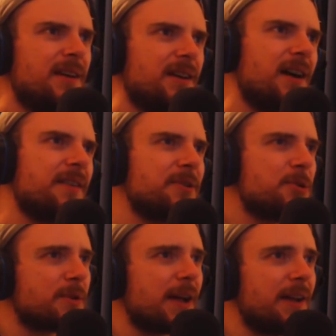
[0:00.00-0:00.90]
God, this
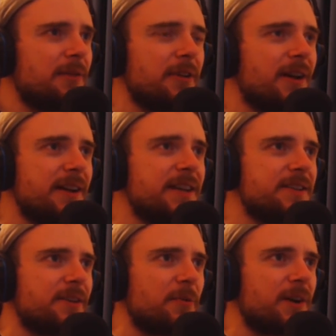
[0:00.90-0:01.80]
was a hell of a lot
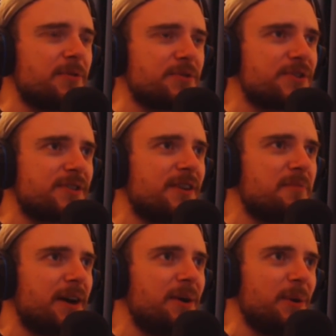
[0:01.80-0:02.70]
easier when I was just on
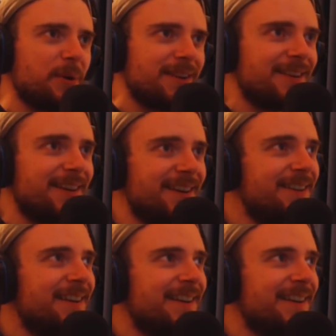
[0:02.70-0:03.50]
my own, you know?